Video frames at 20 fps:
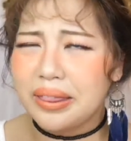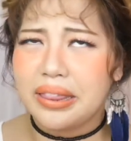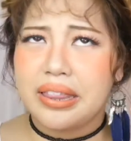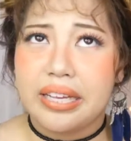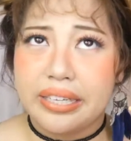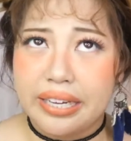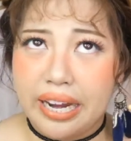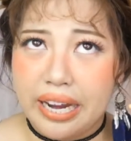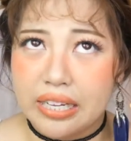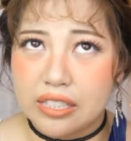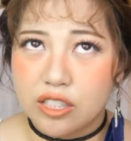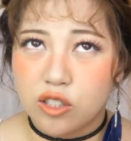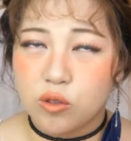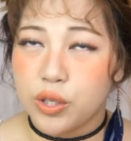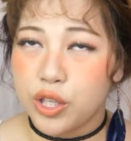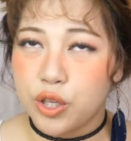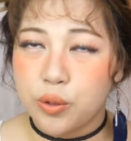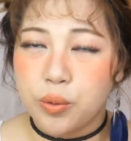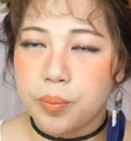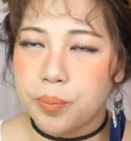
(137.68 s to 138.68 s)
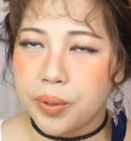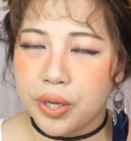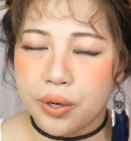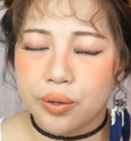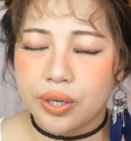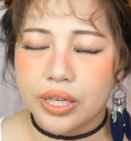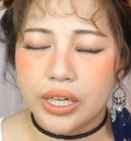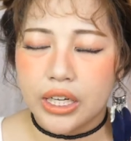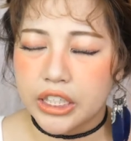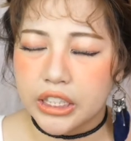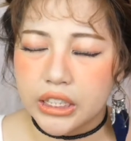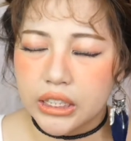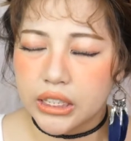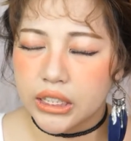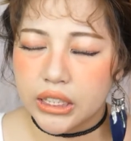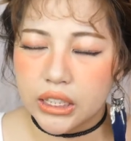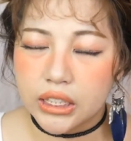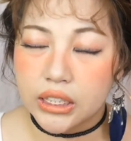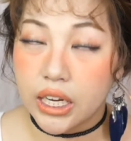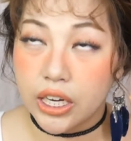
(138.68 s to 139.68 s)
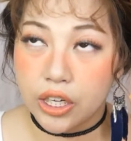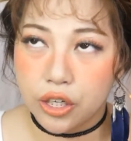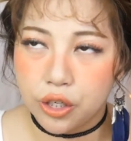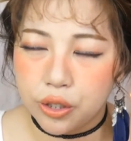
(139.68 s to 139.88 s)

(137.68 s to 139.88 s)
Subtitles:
The days when you were pure and innocent, I